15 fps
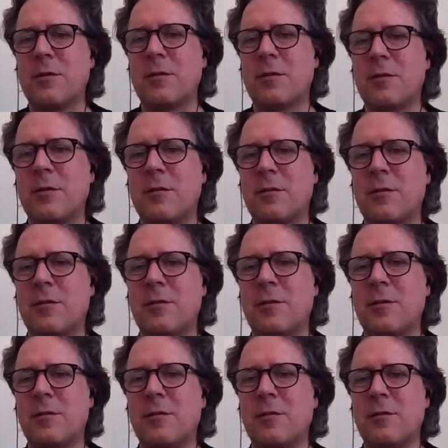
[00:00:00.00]
It's it,
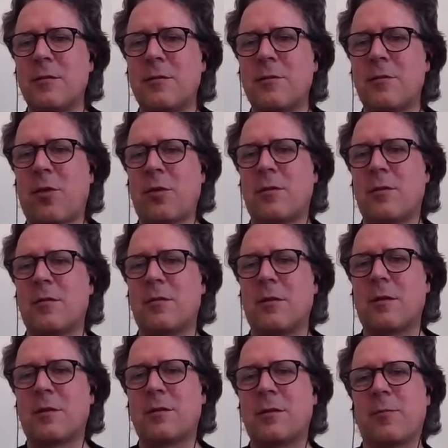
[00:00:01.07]
it's not
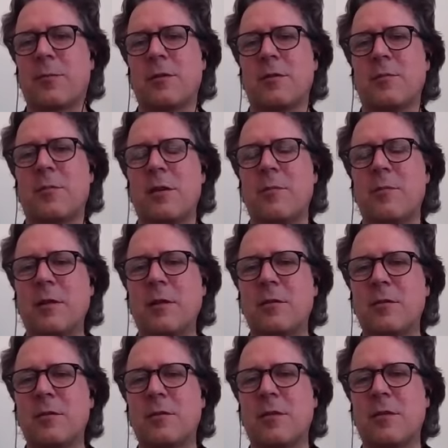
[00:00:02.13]
accepted in many
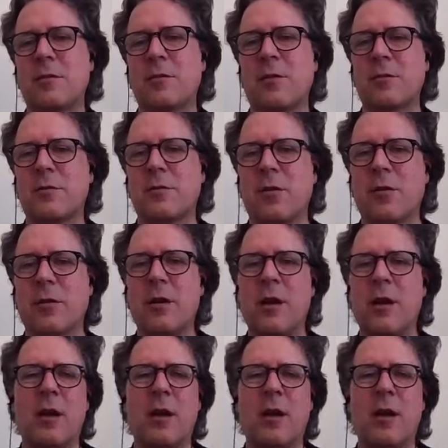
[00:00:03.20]
places, and it's also not